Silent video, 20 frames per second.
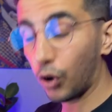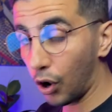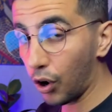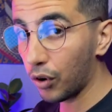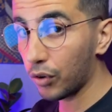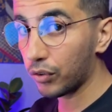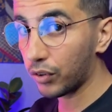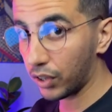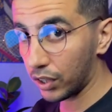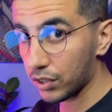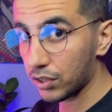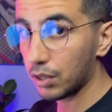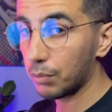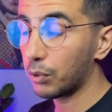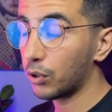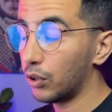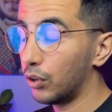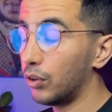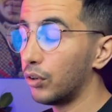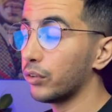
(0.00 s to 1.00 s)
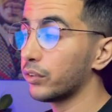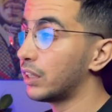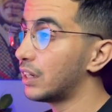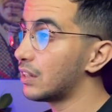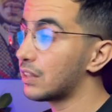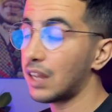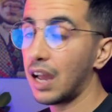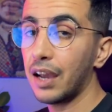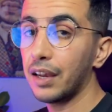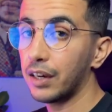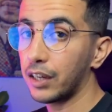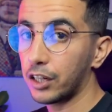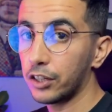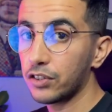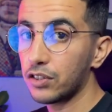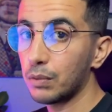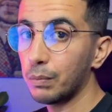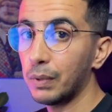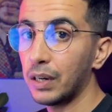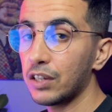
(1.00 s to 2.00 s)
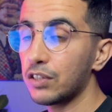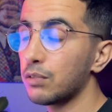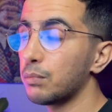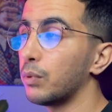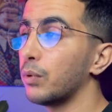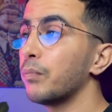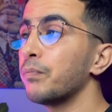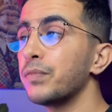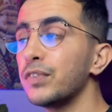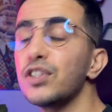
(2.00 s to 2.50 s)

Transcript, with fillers: own custom code, and it's highly customizable.